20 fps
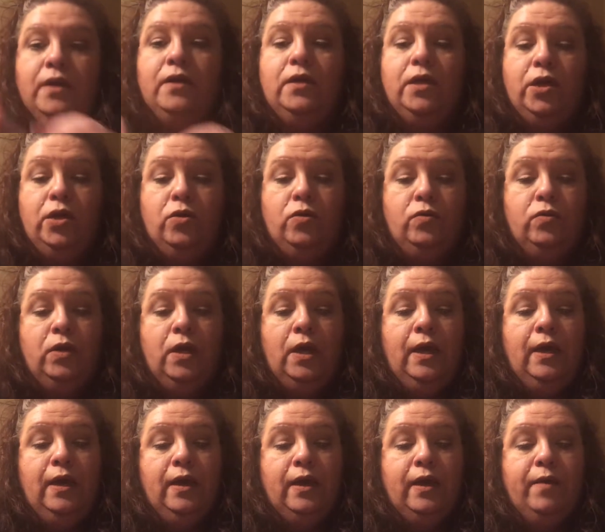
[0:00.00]
you know,
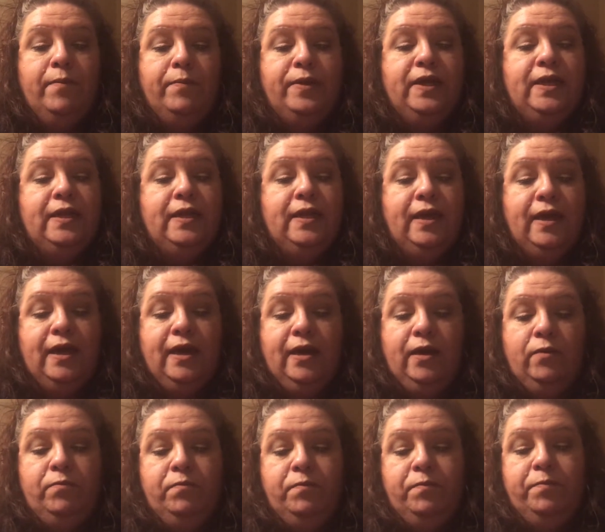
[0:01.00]
completely
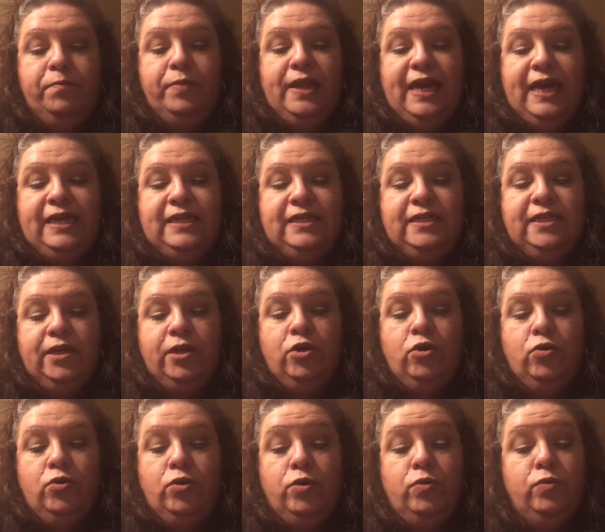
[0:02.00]
plastic
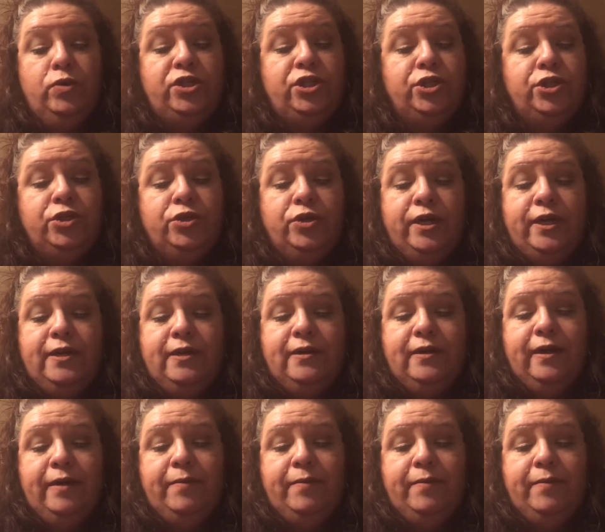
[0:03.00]
coated, which is good.